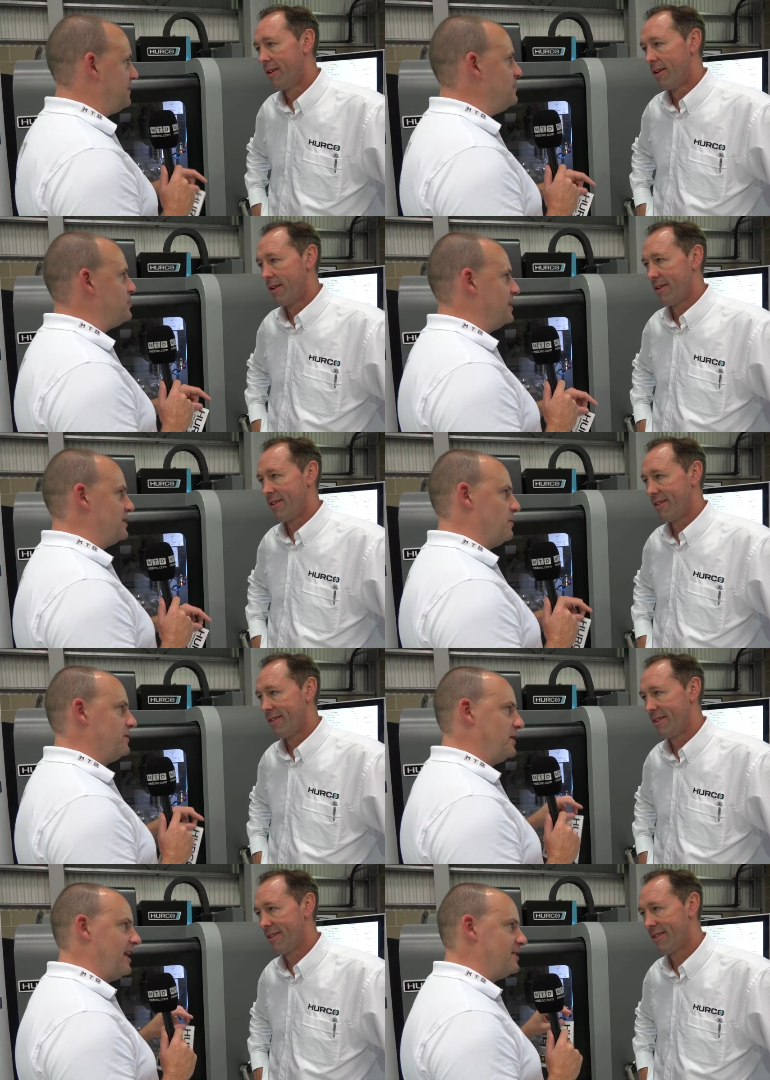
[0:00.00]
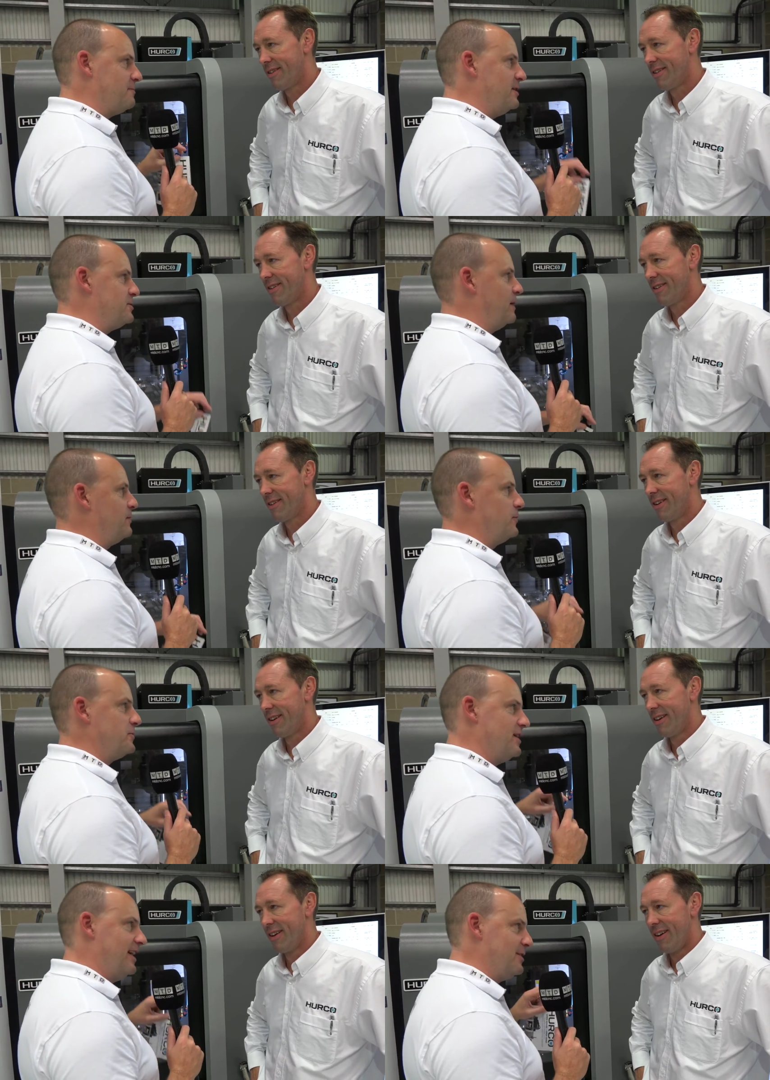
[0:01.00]
Speaker 1: engineers want to get as many
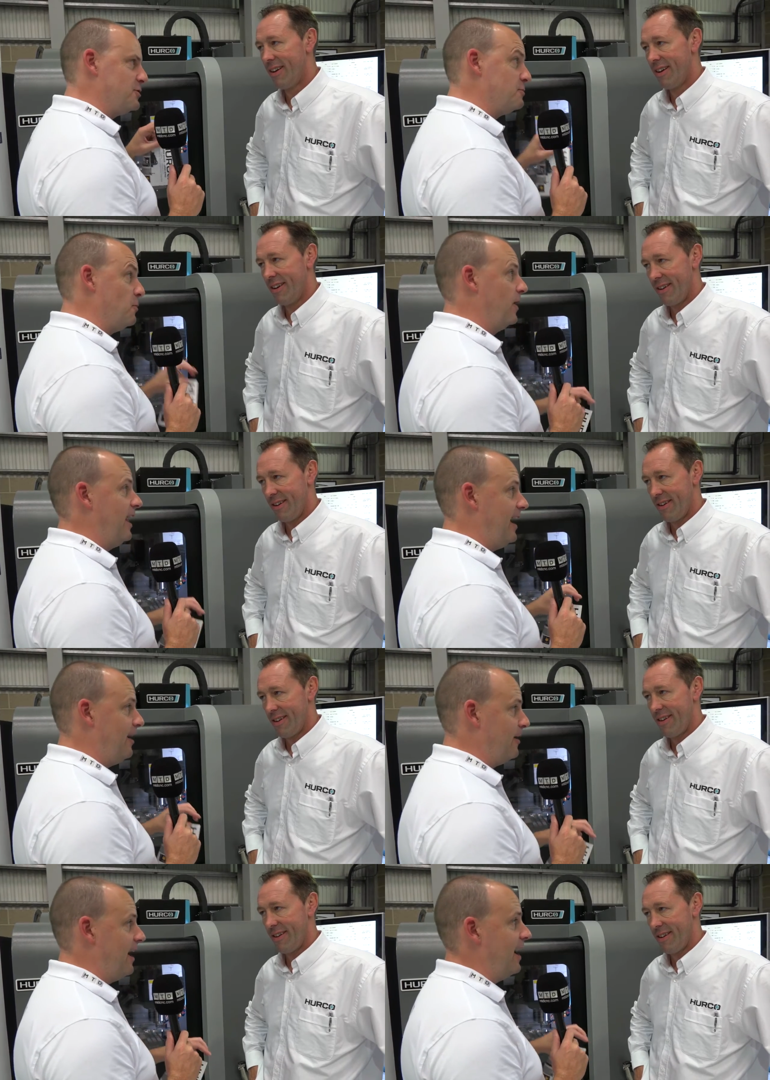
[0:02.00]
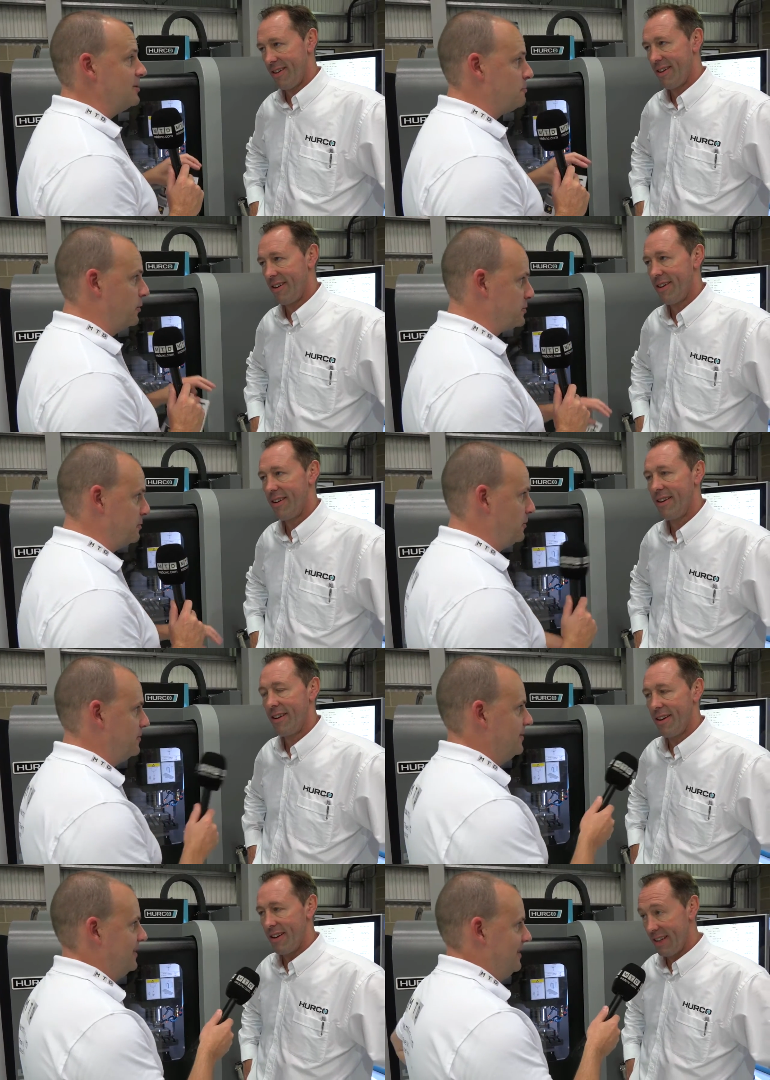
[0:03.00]
spindles in a smaller area as possible.
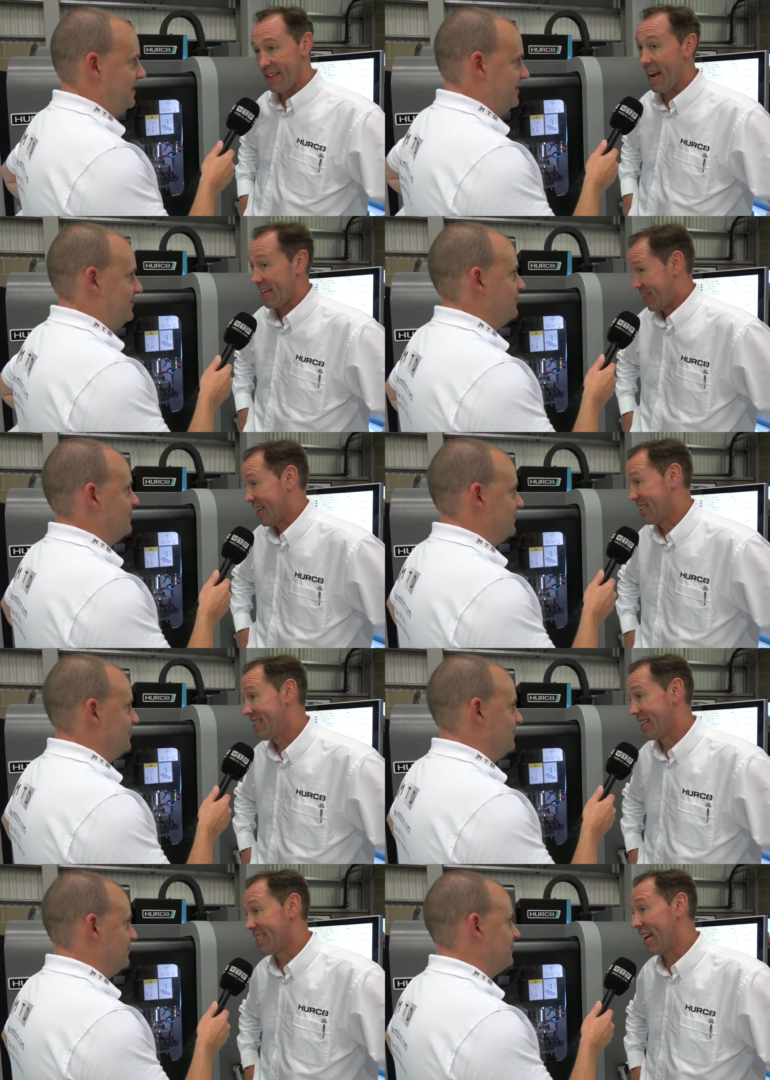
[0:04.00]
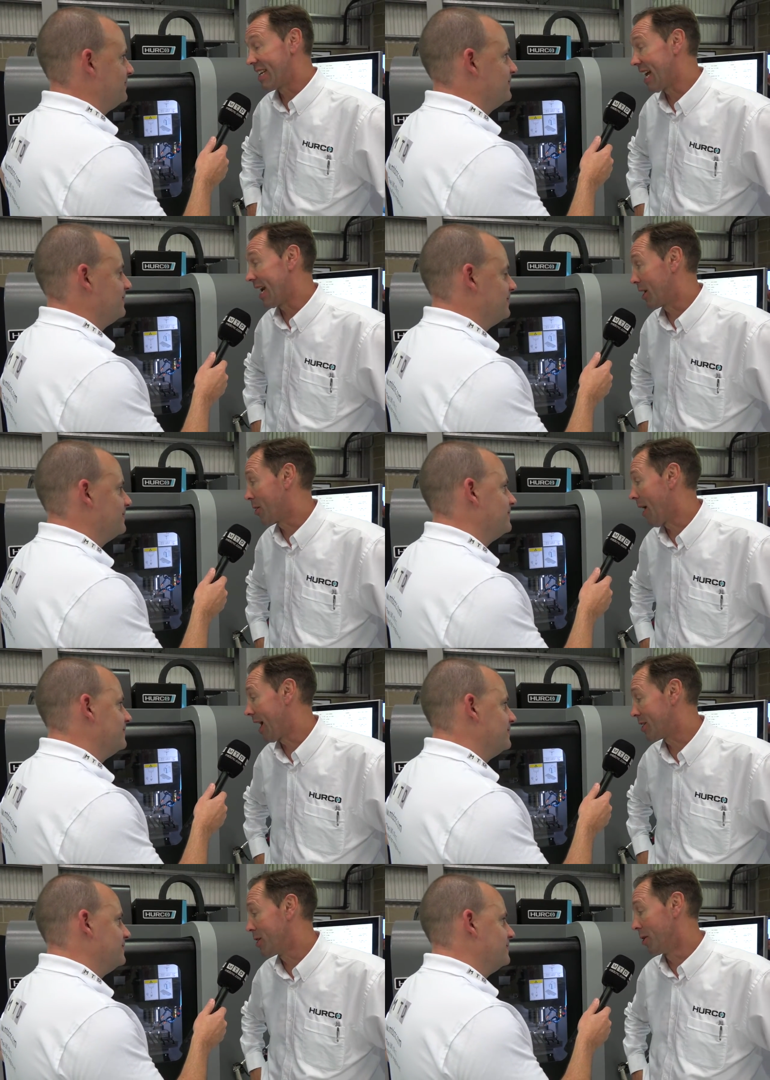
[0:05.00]
Speaker 2: Yes, that's, that's, exactly
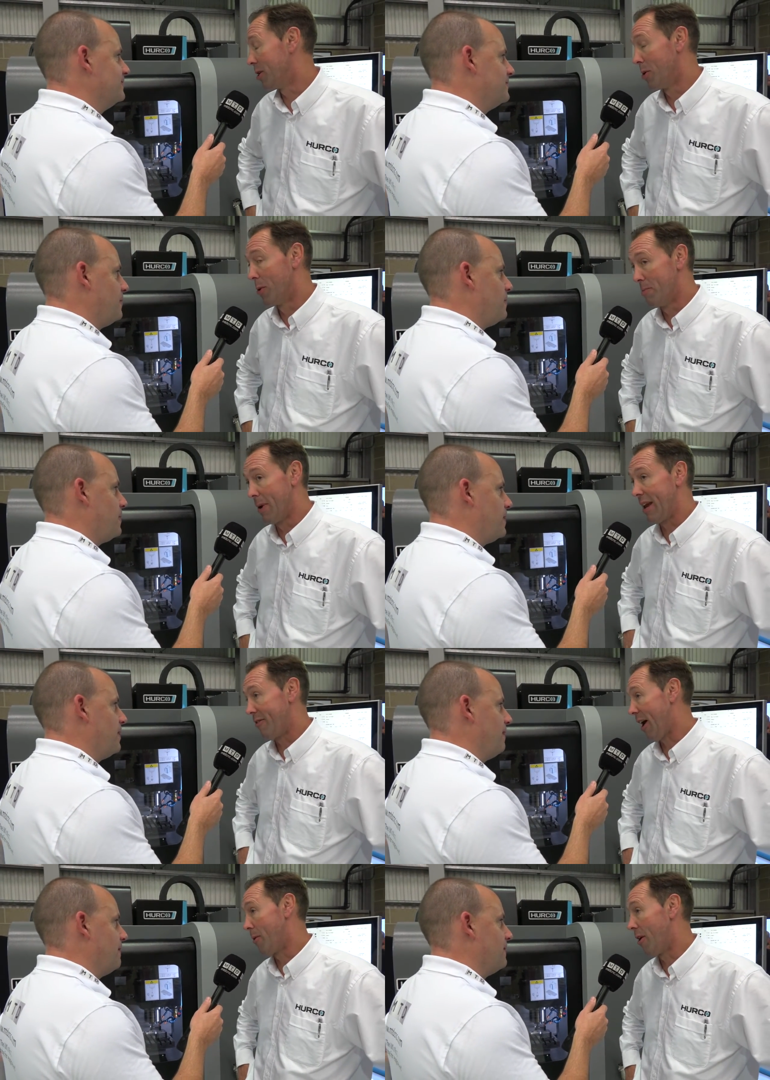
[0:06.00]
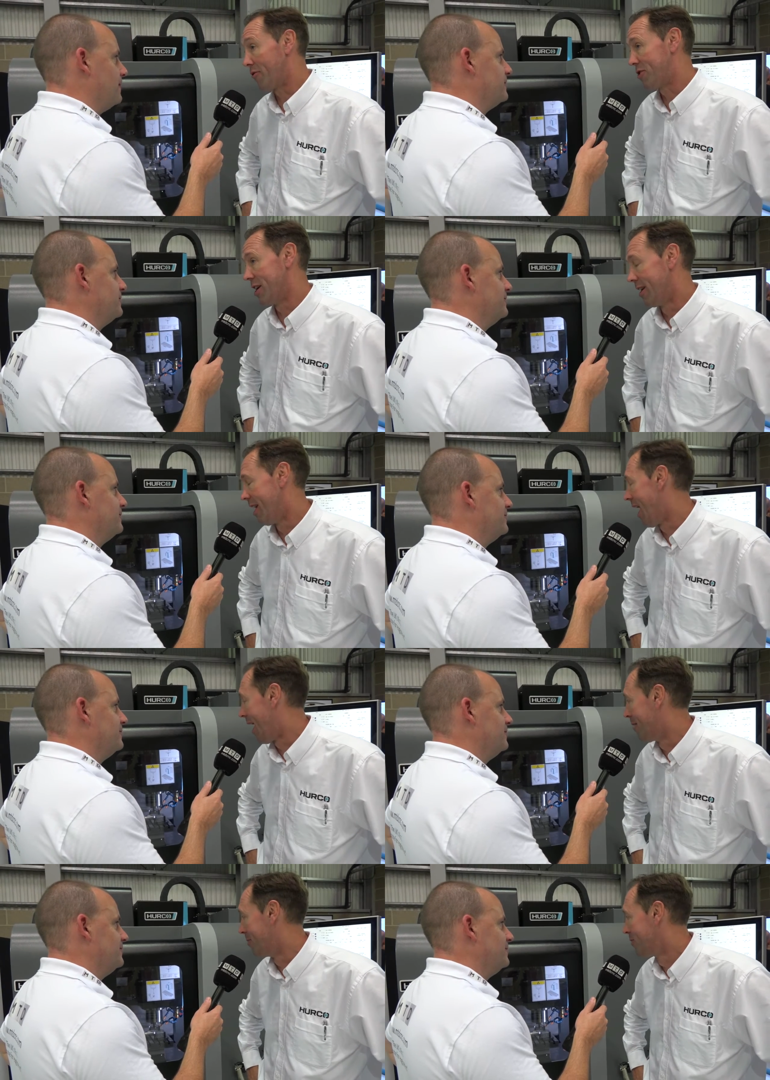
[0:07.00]
correct. You, you wouldn't believe how often
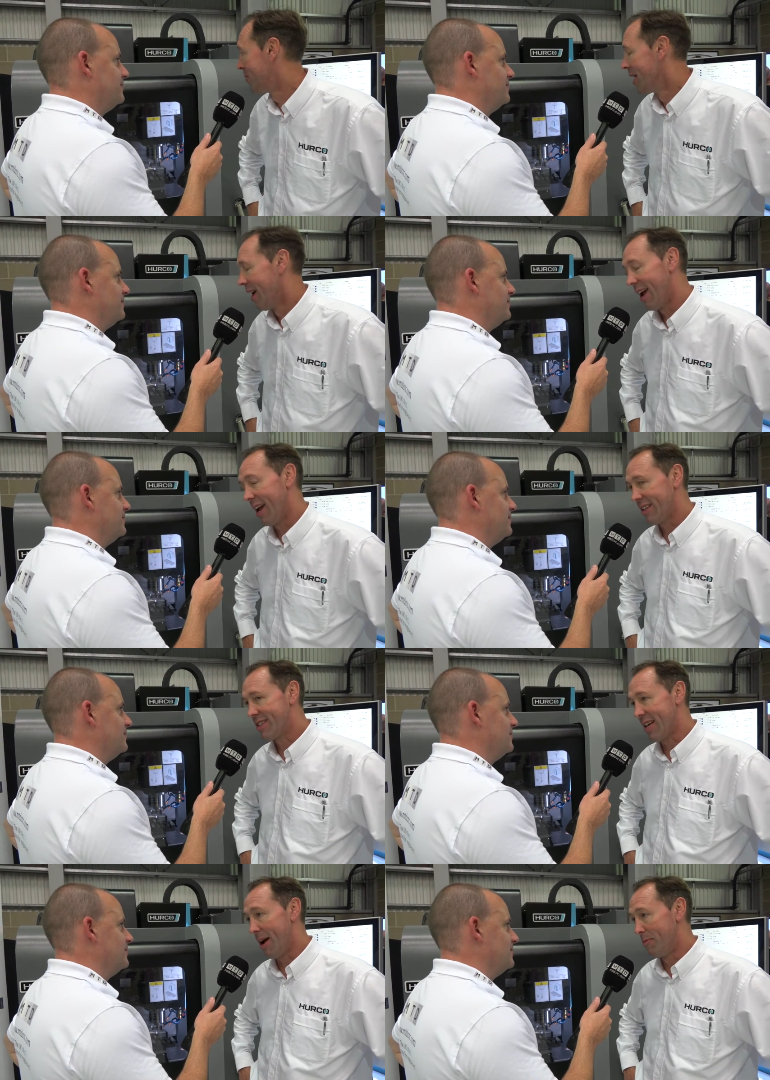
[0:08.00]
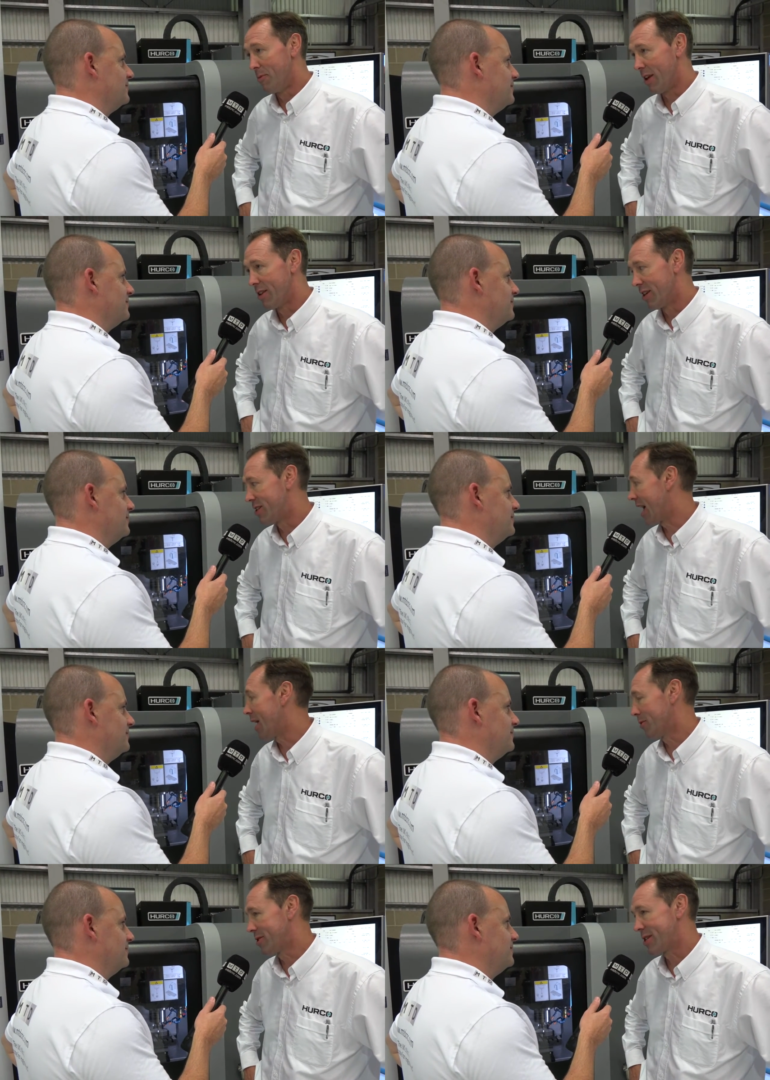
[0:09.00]
um, it's um, the sale's